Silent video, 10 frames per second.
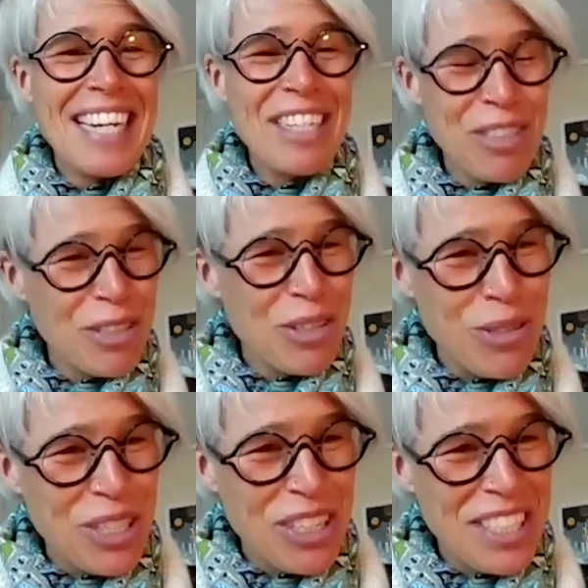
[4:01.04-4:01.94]

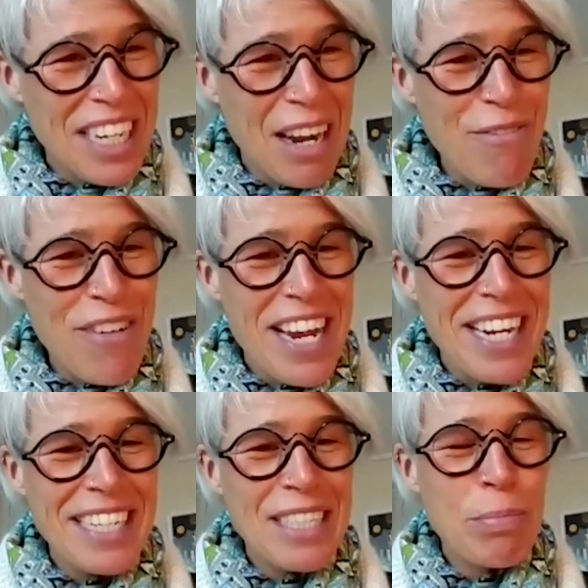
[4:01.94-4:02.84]
introduce yourself
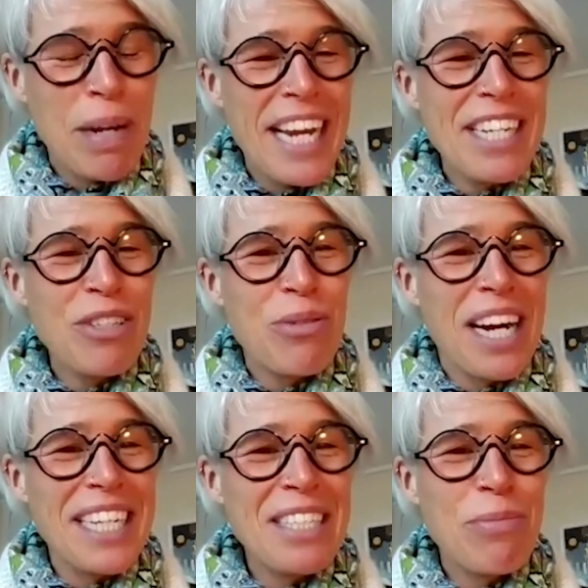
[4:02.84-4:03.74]
and explain to
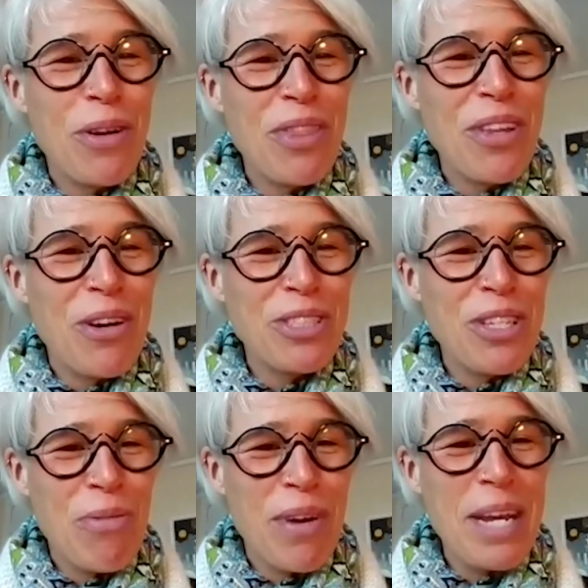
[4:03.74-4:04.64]
us what
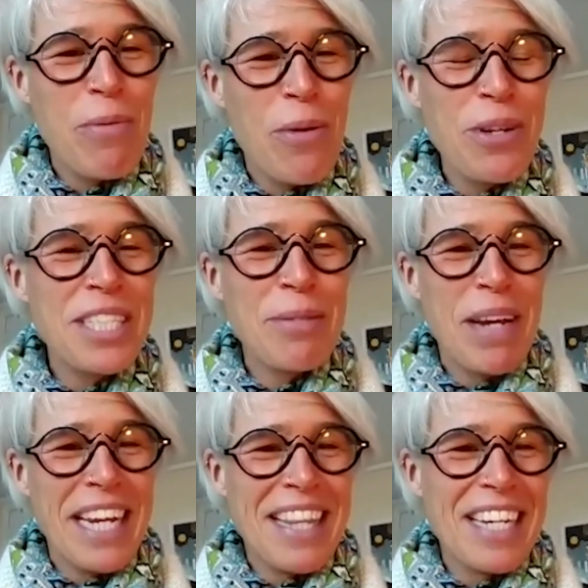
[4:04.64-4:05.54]
those 3 words
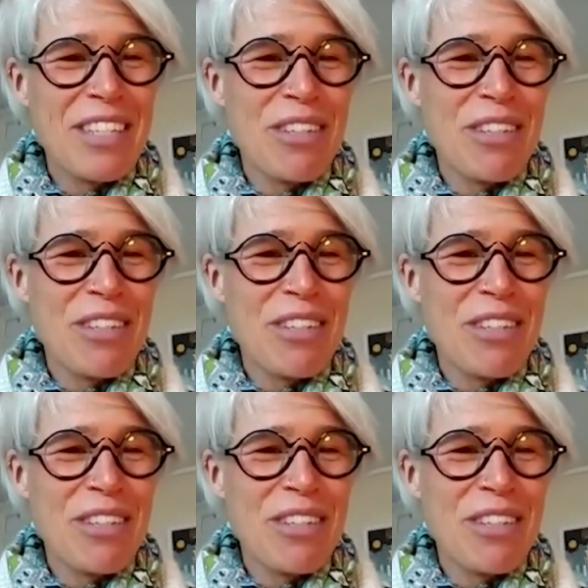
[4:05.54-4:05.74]
mean that